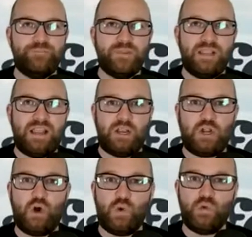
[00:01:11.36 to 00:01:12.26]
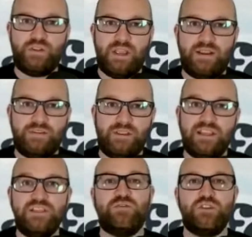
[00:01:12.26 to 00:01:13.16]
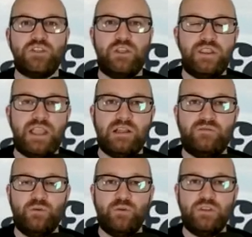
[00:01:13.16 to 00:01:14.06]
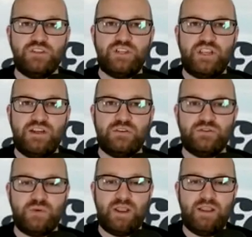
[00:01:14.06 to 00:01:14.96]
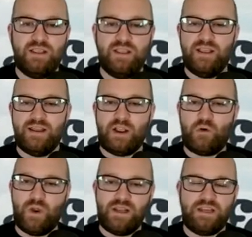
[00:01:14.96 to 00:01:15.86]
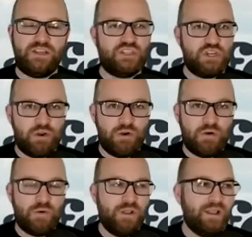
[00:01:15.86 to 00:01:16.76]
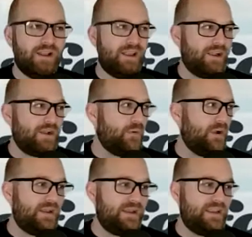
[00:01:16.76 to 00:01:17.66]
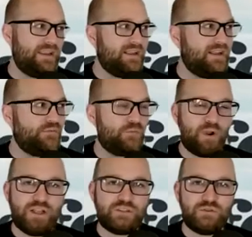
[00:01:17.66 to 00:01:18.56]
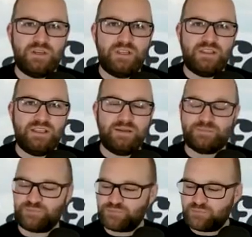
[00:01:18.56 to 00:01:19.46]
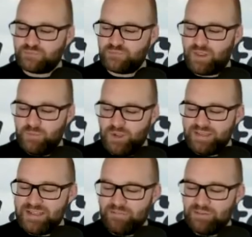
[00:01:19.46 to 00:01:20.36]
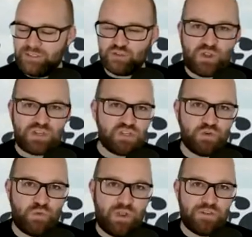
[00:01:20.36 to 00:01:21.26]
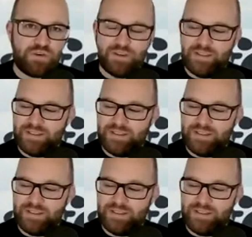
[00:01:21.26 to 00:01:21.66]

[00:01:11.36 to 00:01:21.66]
kind of cold days, at least for Southern California standards, right? Not quite any snow, not quite any frost or anything, but definitely sweatshirt weather.